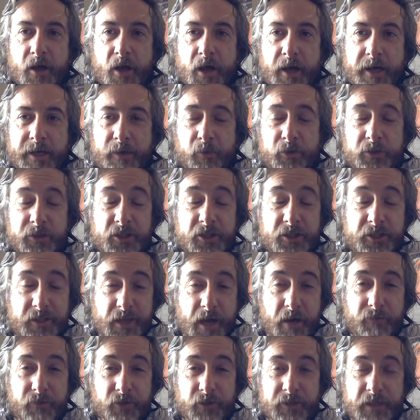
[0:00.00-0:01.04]
it was
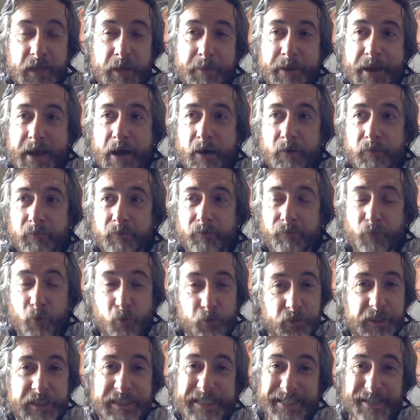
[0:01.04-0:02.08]
discovered about
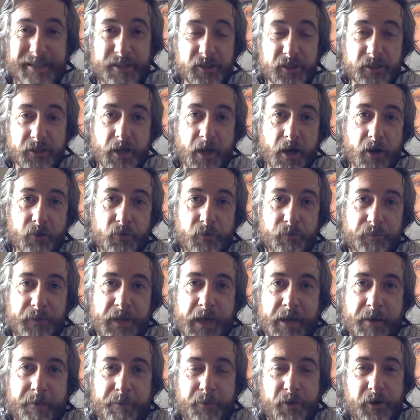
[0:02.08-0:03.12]
40 years ago
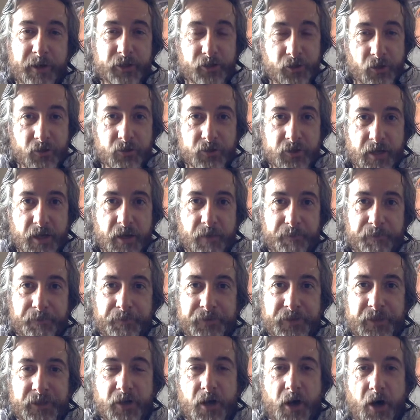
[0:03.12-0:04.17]
by a doctor
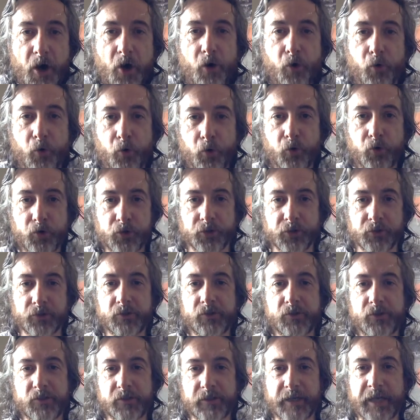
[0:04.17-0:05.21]
that our
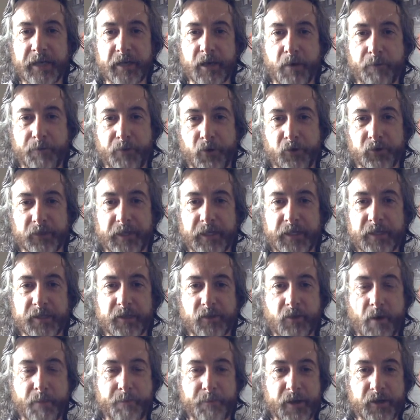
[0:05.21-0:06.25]
organs in our body,
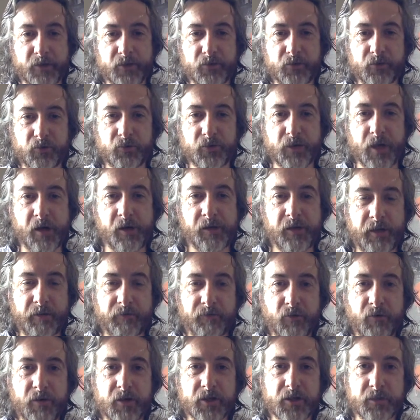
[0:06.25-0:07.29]
so our muscles, our
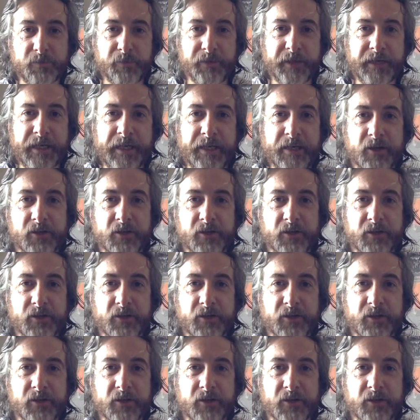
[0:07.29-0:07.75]
liver, our spleen,